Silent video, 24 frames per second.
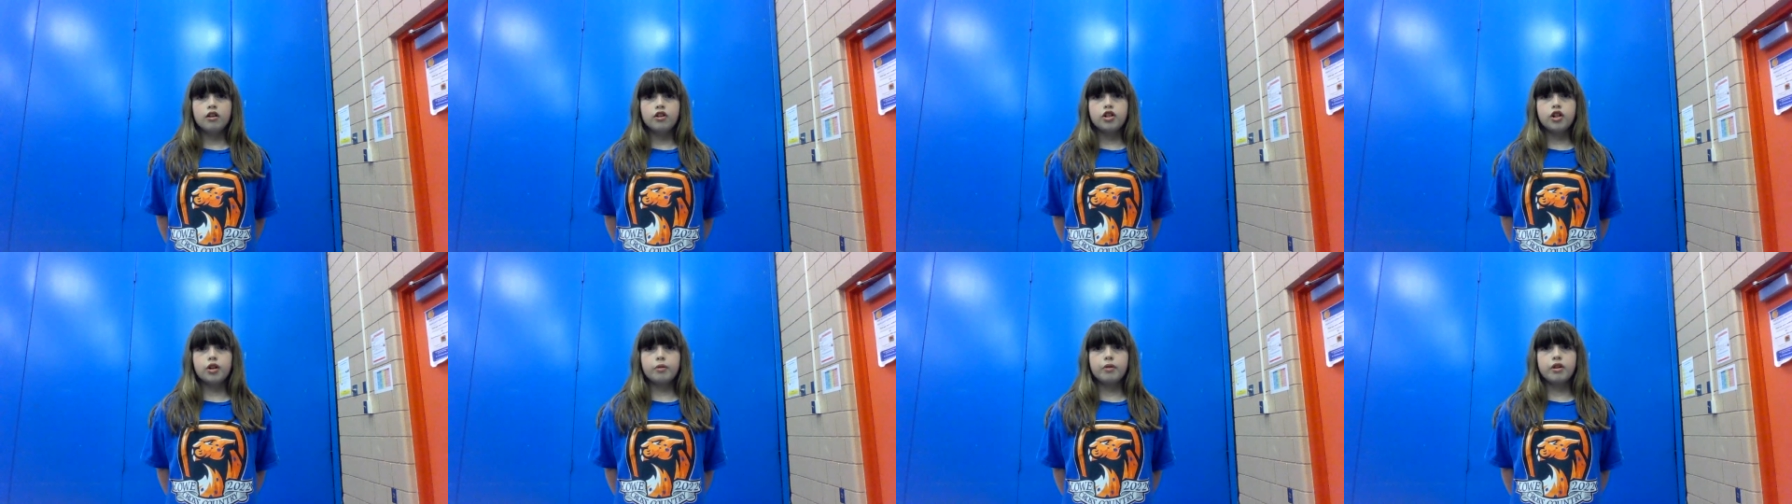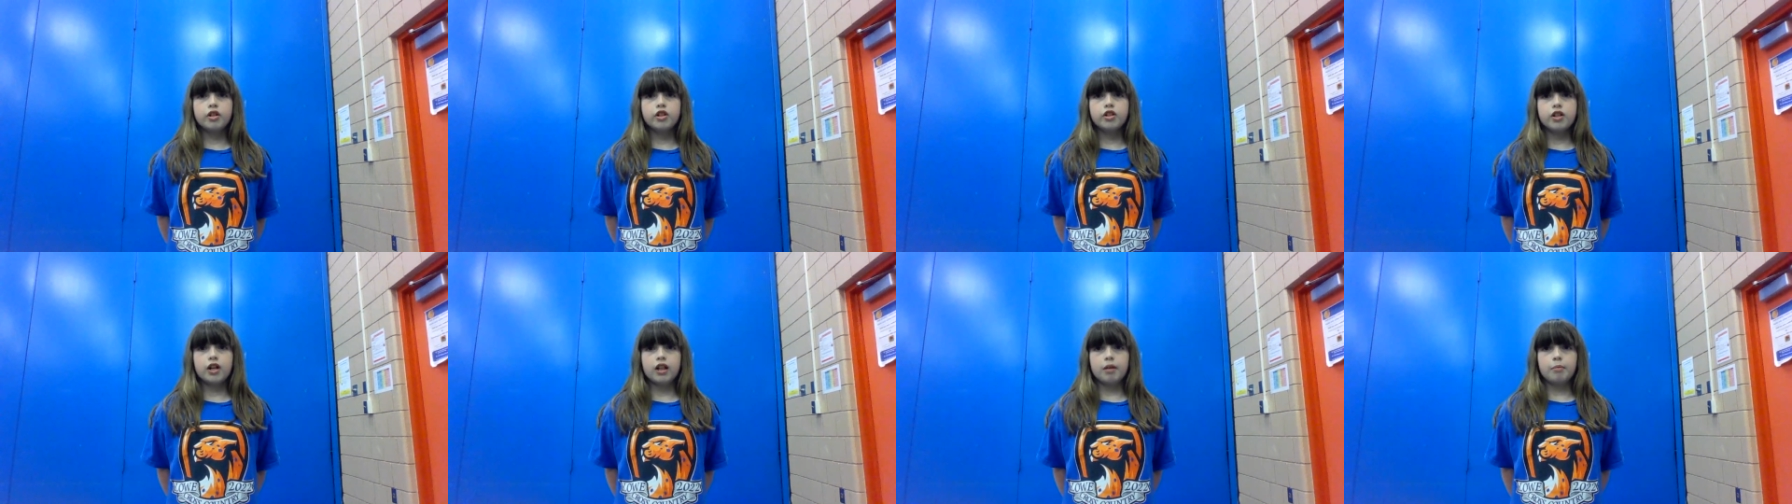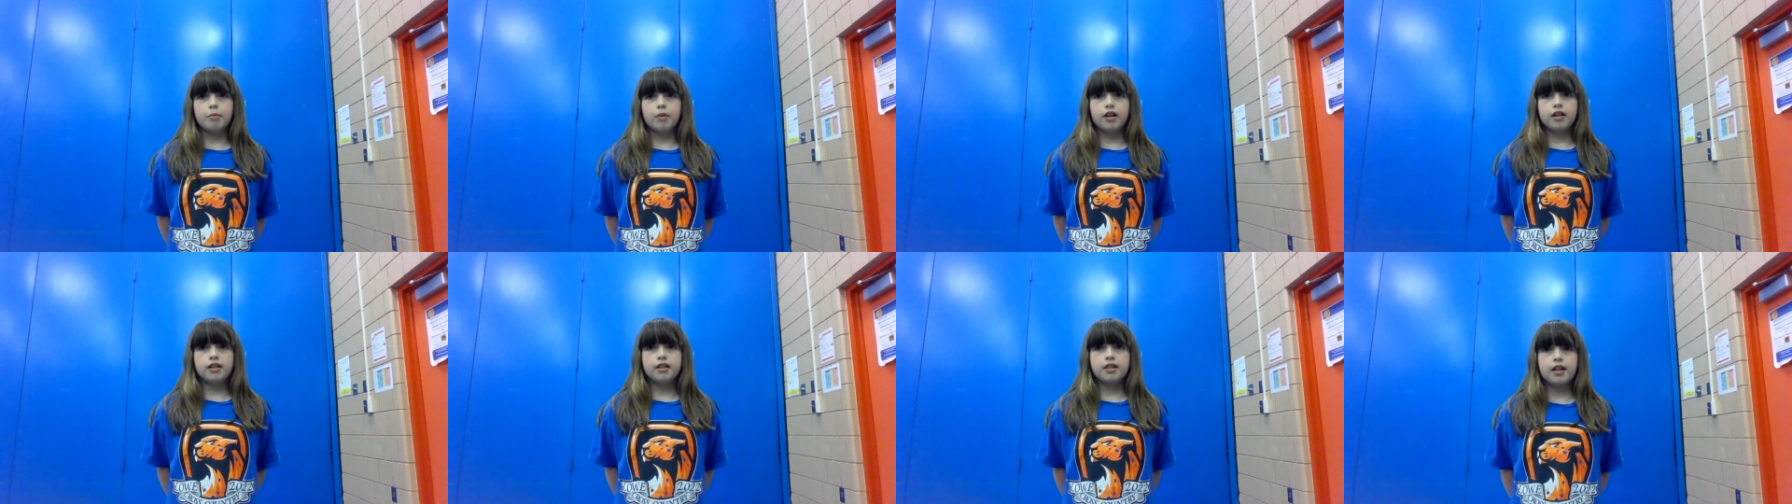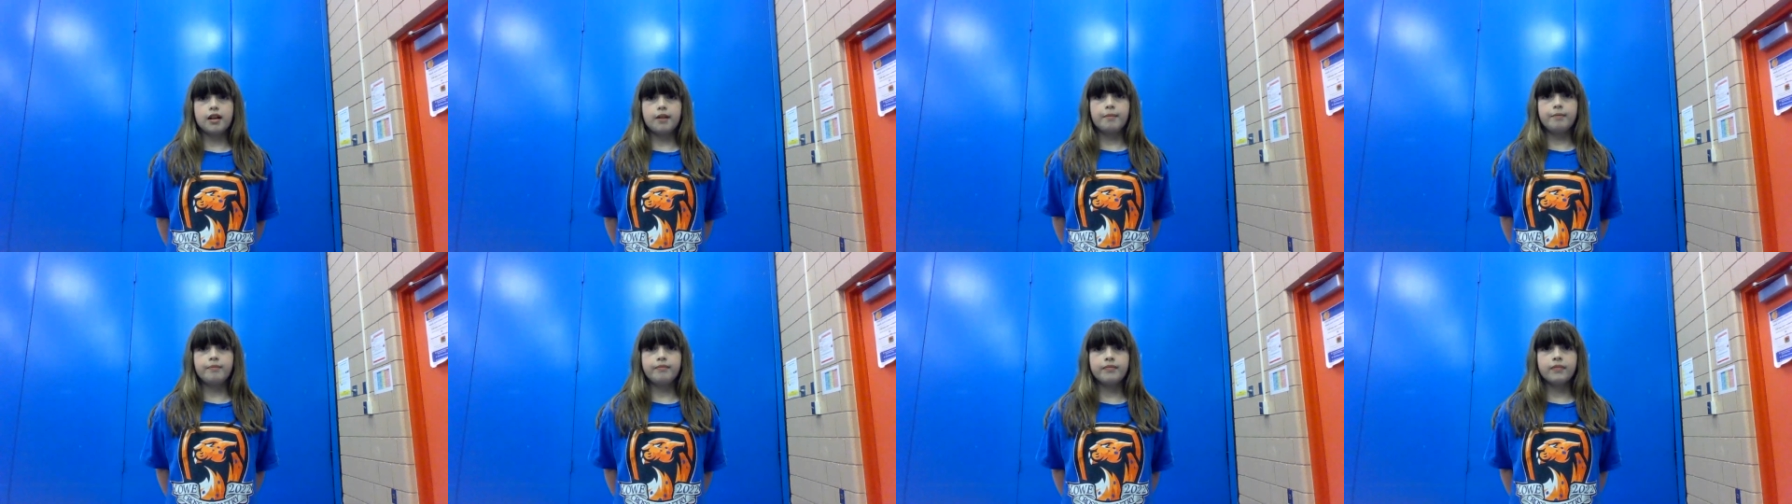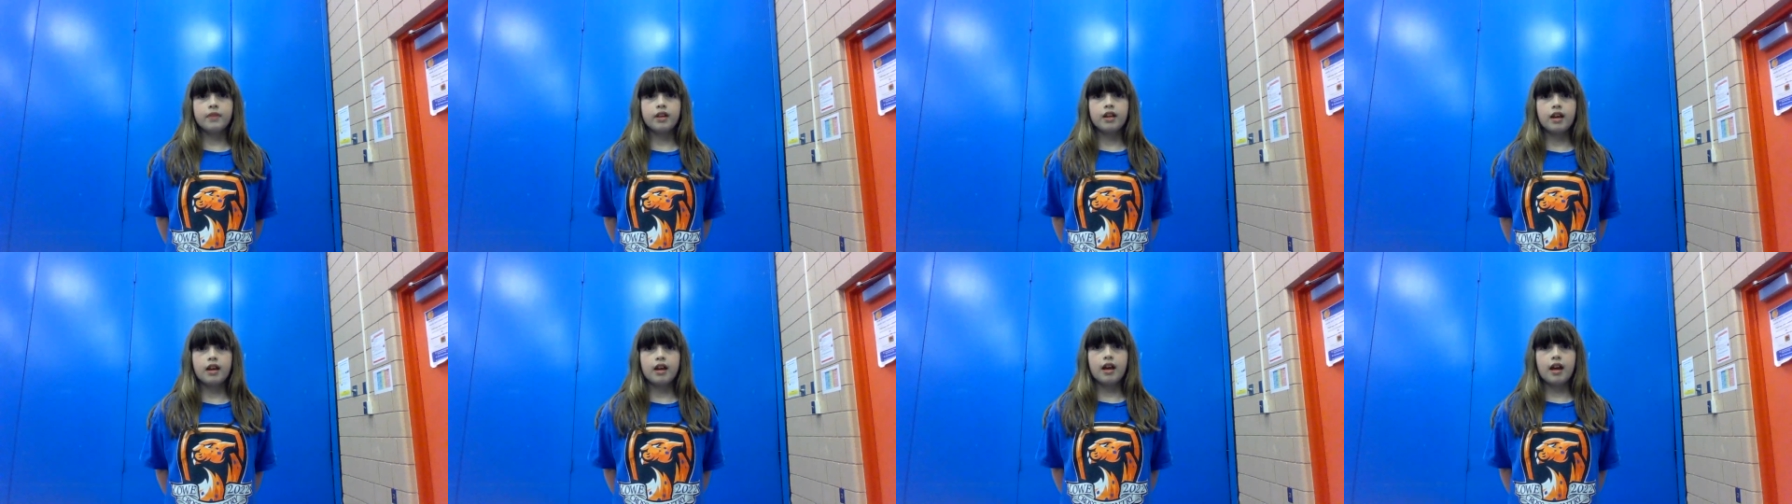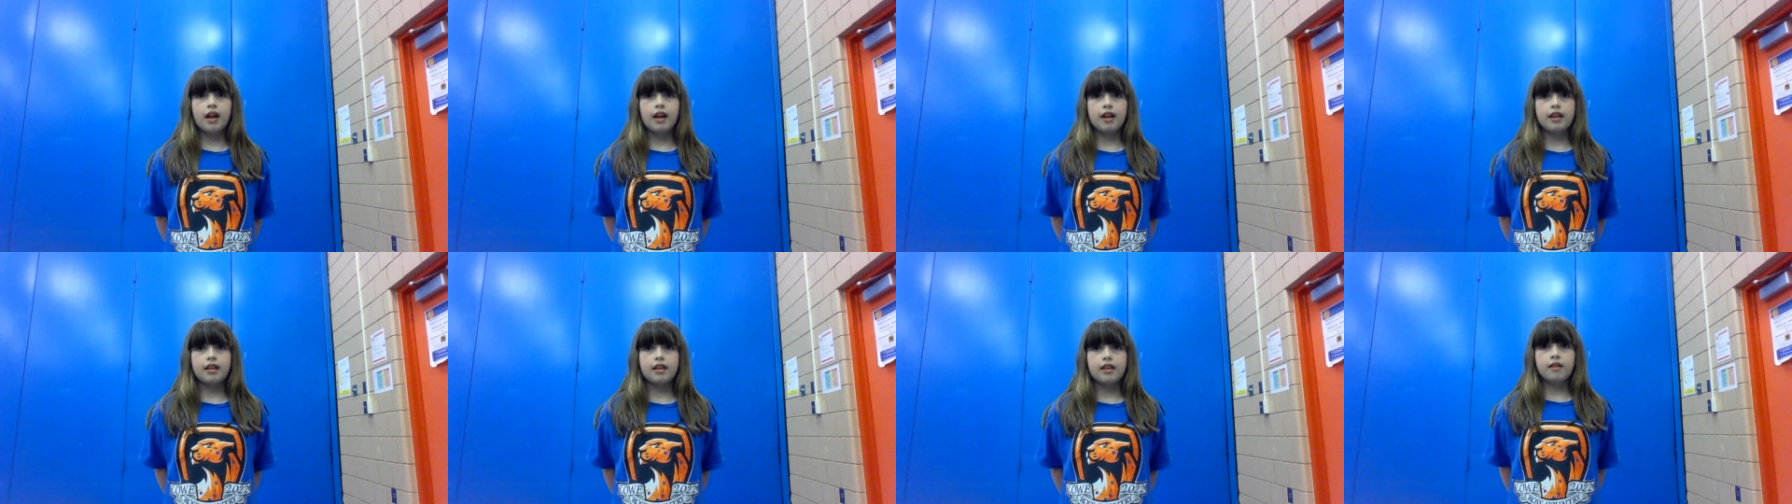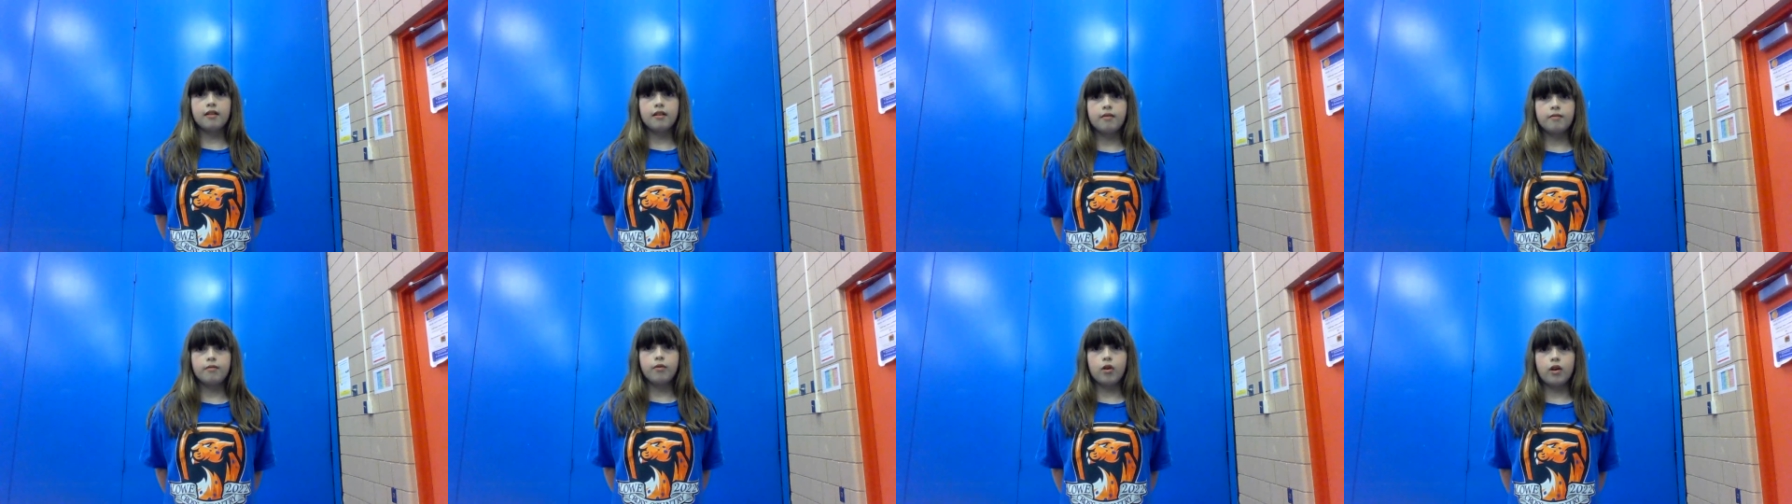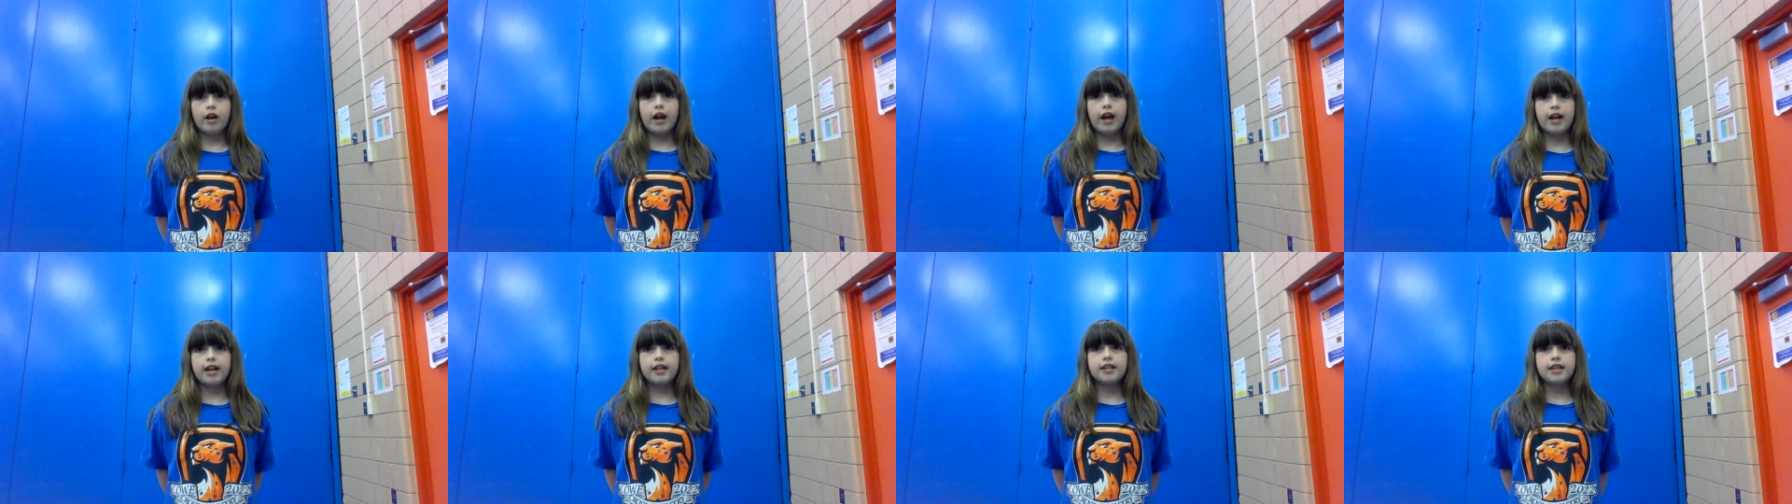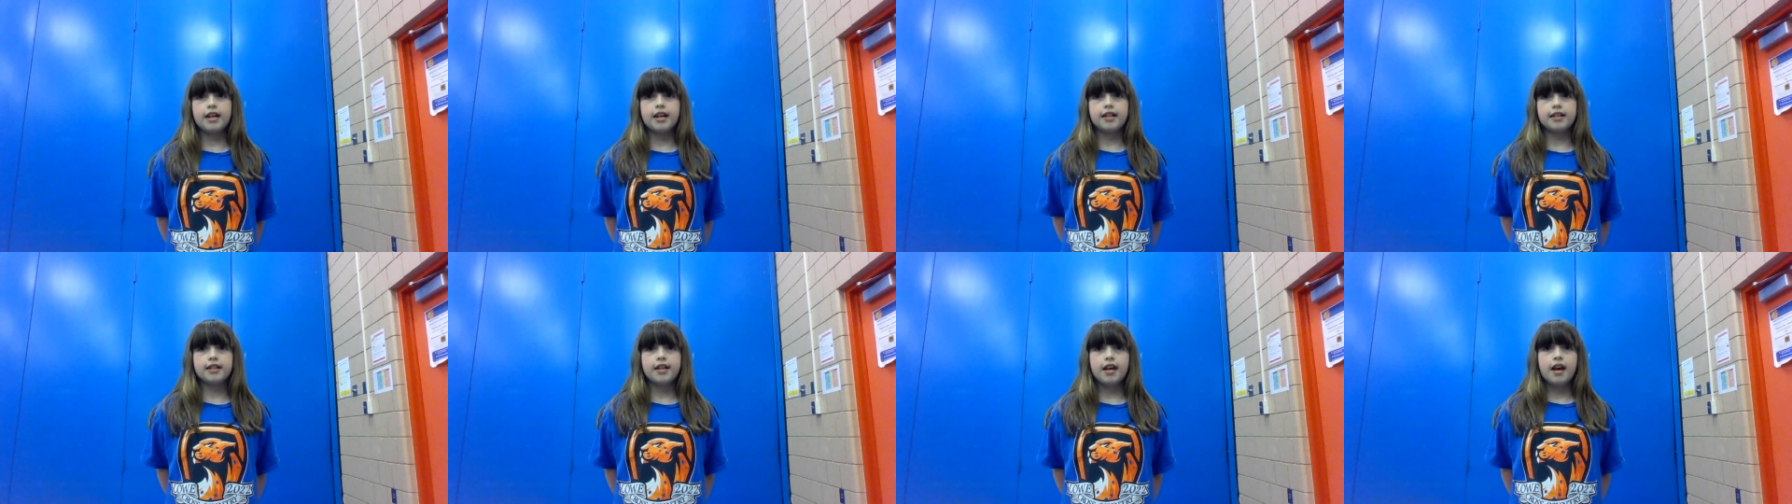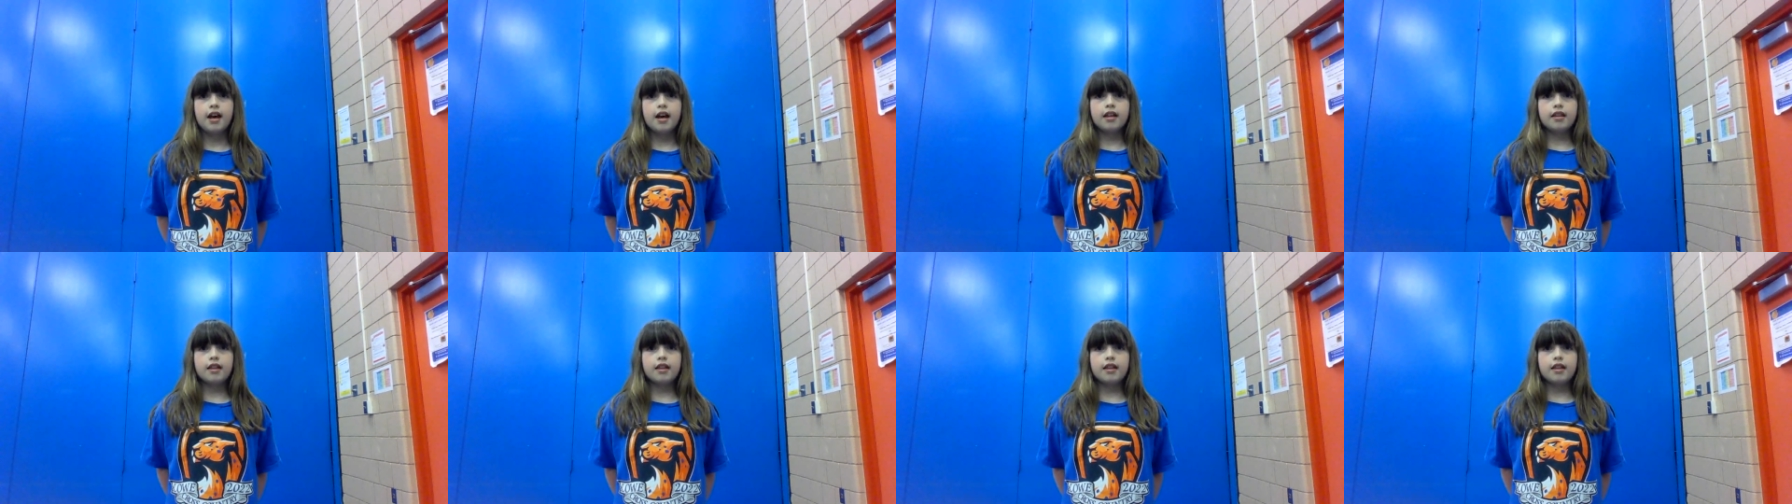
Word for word: Jewish celebrates it. And for eight days,